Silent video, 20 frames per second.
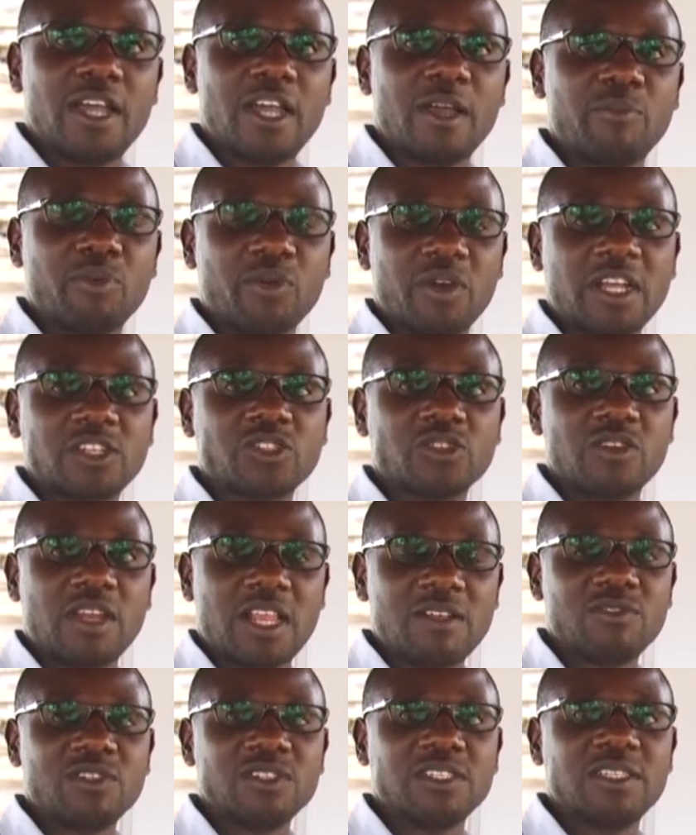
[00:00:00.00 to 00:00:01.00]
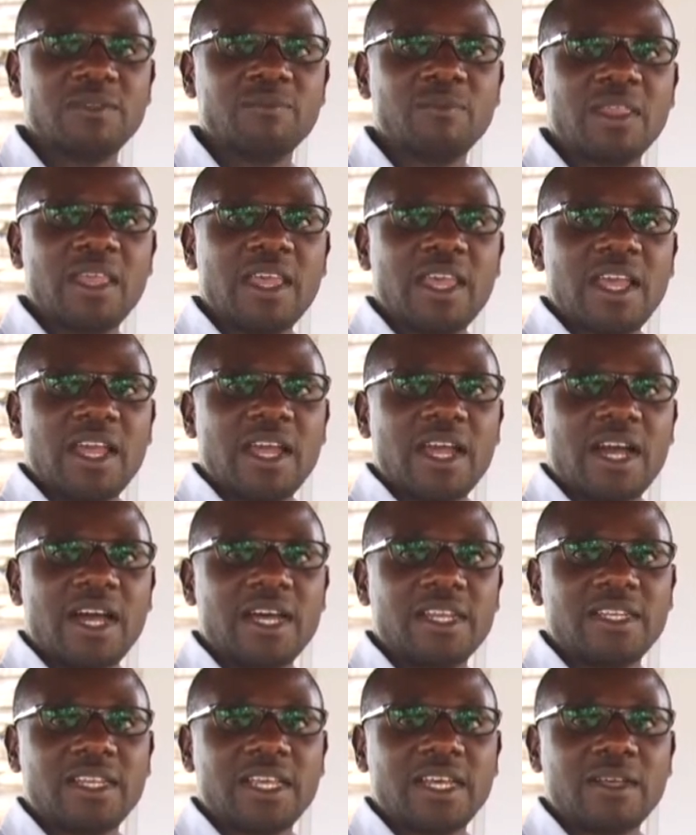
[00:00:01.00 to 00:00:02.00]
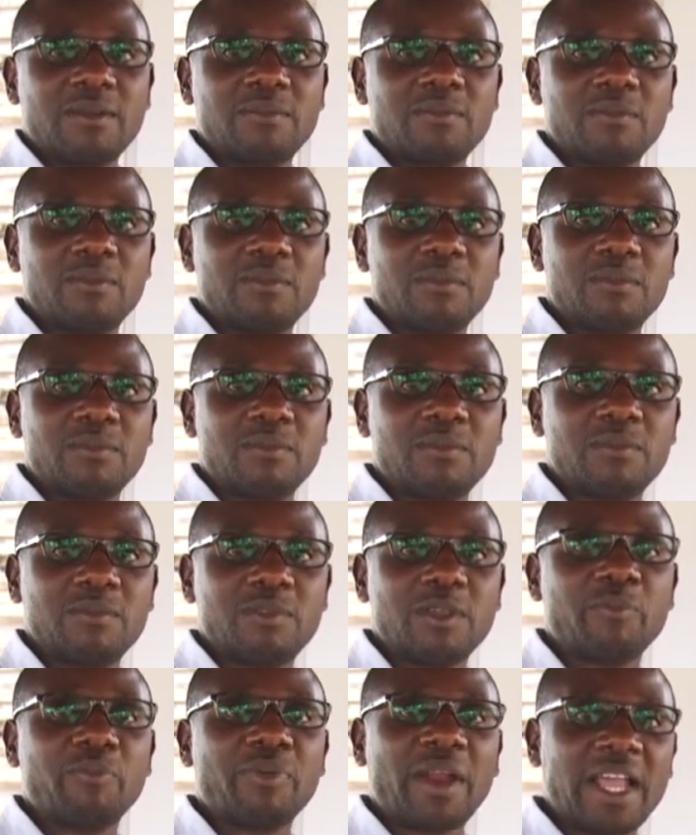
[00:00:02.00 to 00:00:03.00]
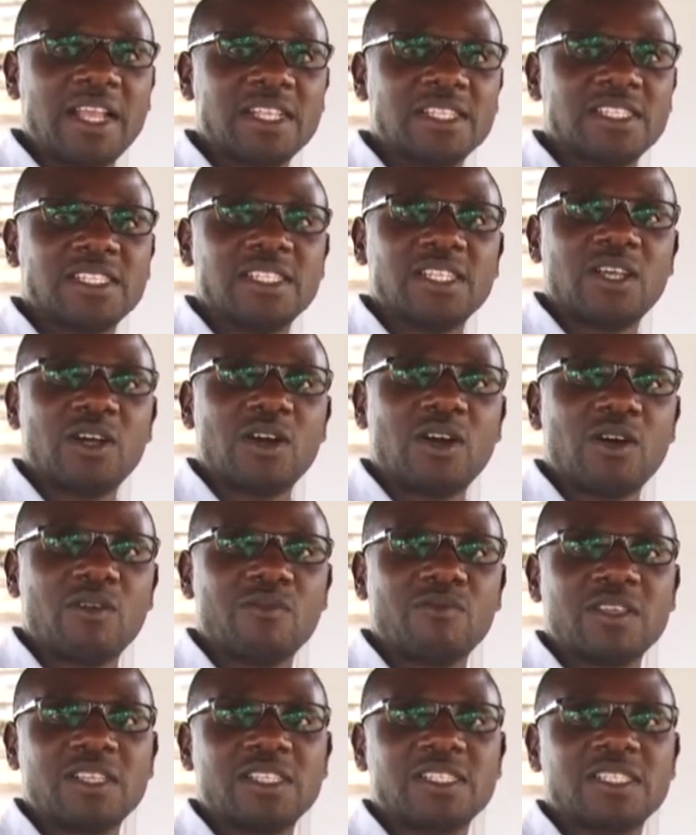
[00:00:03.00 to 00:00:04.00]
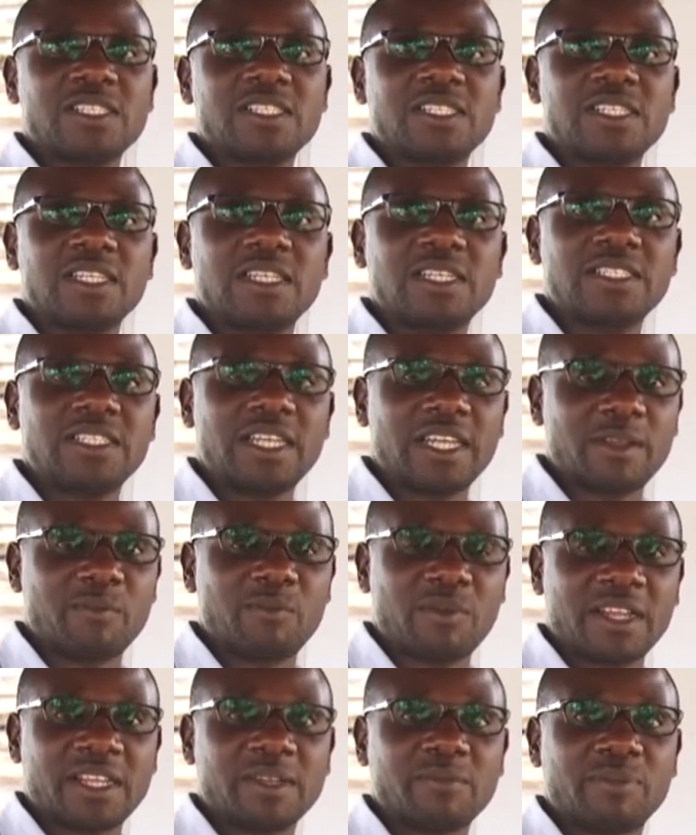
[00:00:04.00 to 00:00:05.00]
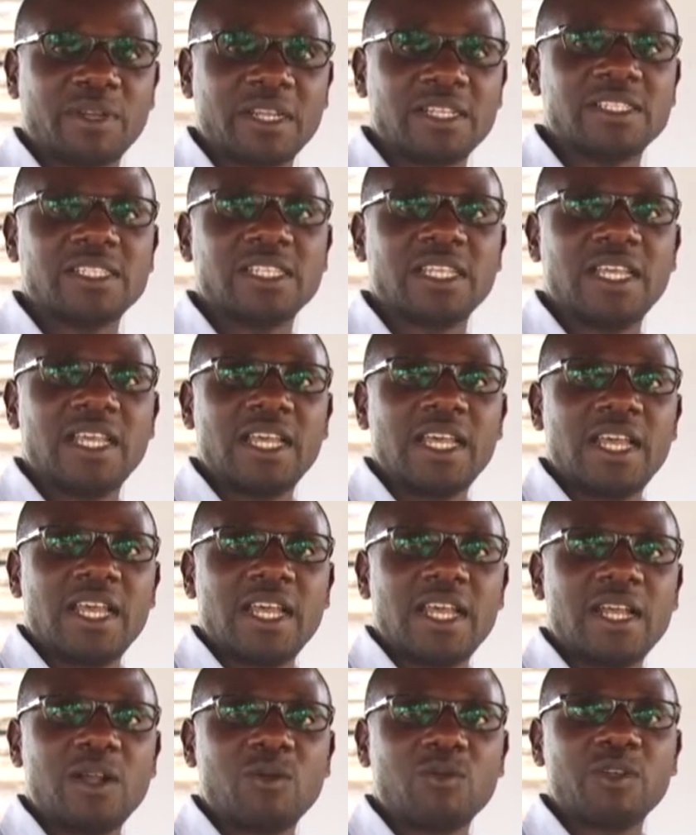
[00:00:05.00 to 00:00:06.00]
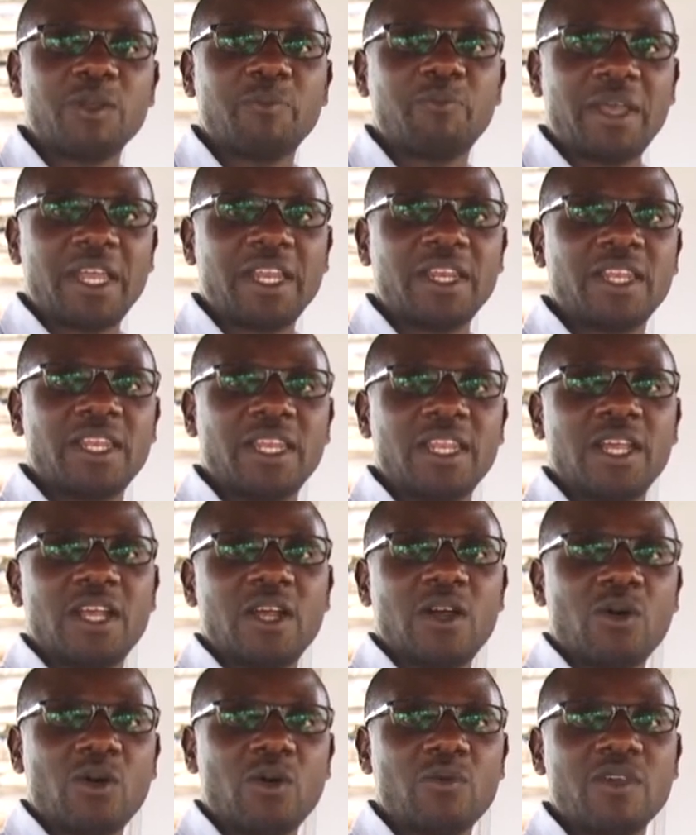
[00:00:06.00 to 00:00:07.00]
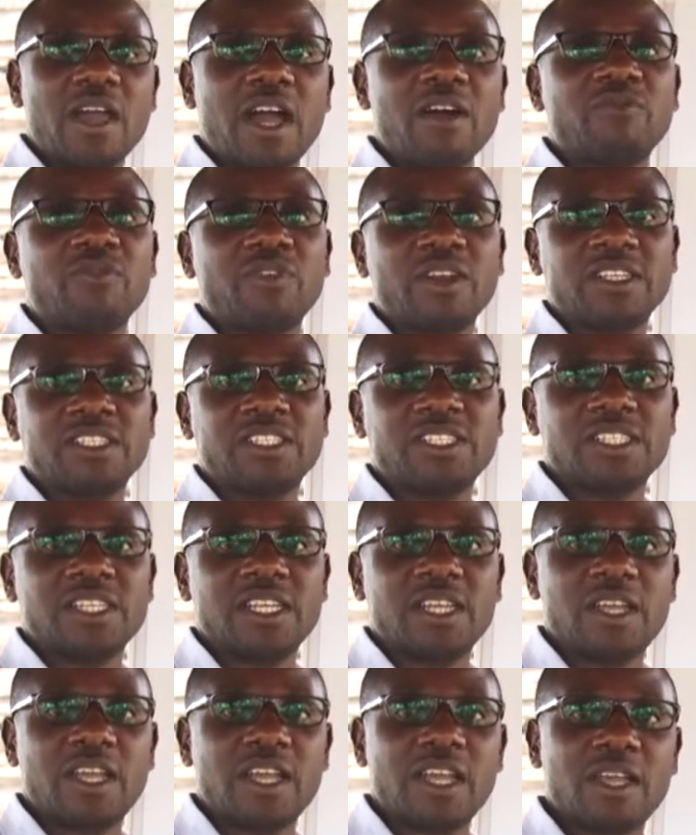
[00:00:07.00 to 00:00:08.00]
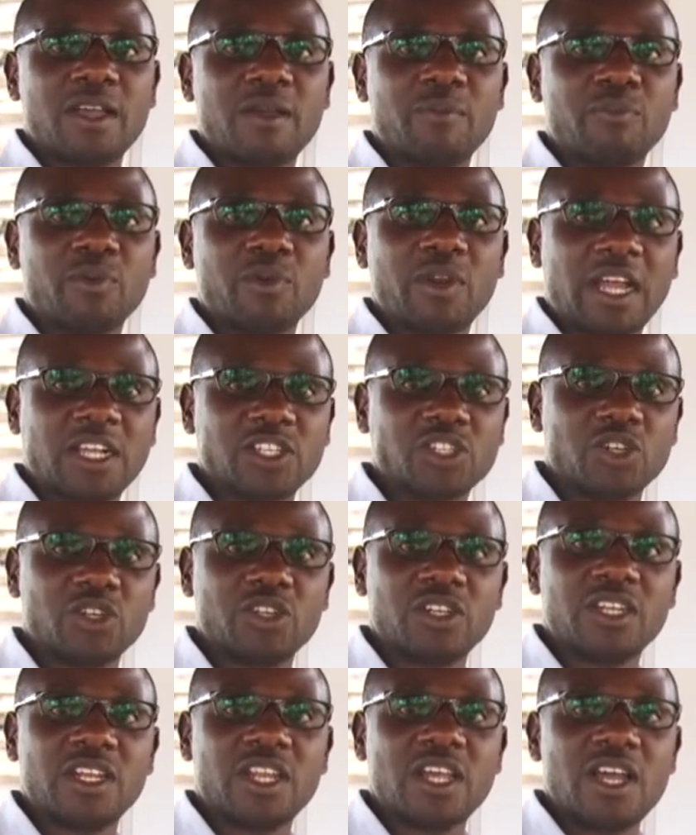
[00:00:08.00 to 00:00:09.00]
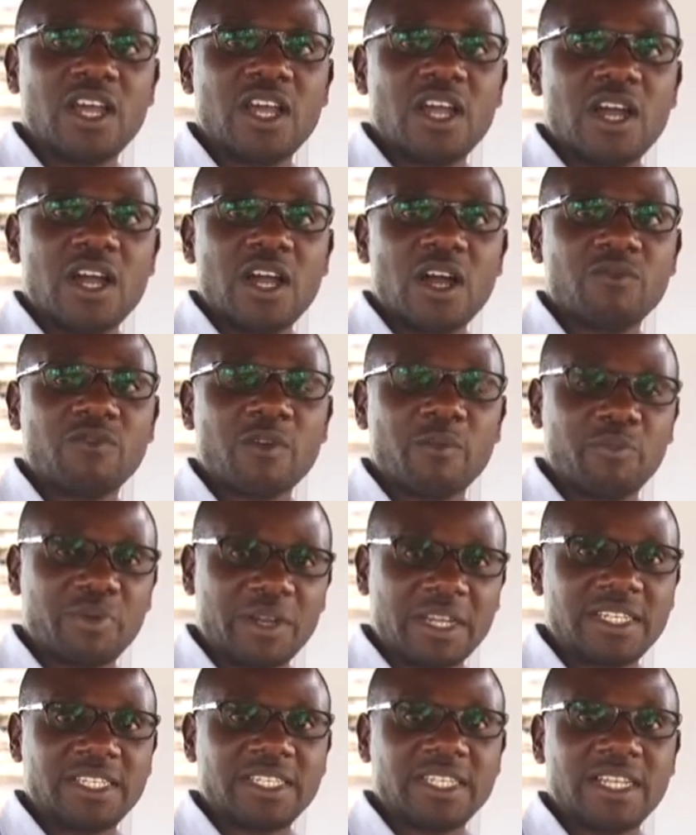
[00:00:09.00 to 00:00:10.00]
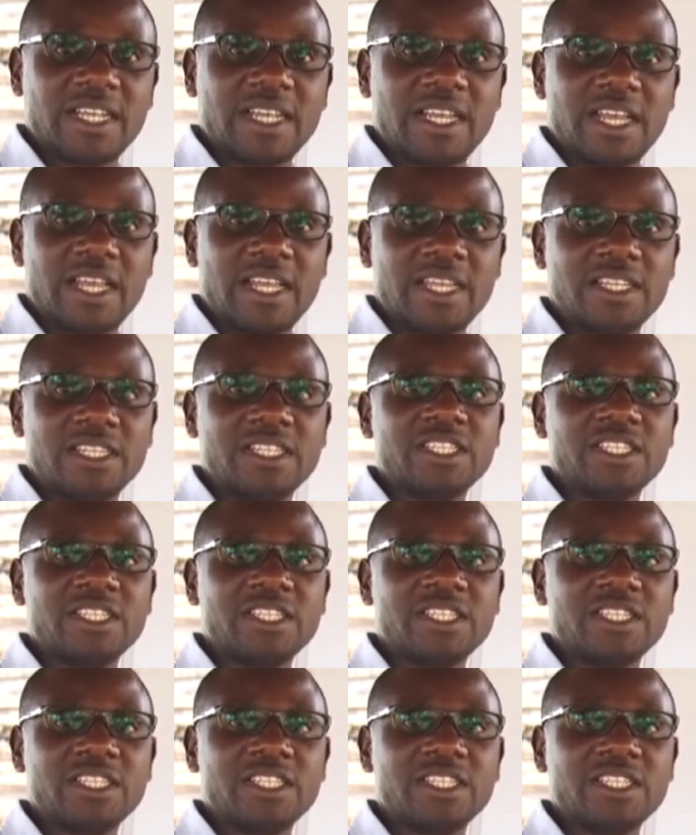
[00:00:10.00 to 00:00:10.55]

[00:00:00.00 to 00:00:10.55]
production levels, and the price of these dairy breeds will depend on the average production of a breed in